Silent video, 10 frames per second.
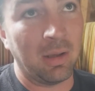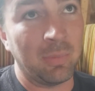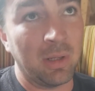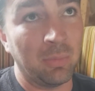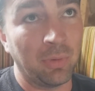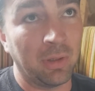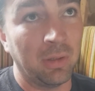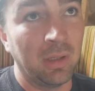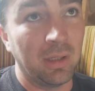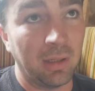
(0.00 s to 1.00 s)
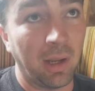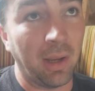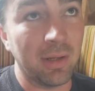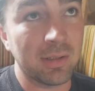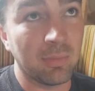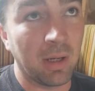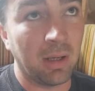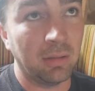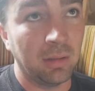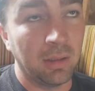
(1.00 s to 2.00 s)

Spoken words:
I've been able to enhance my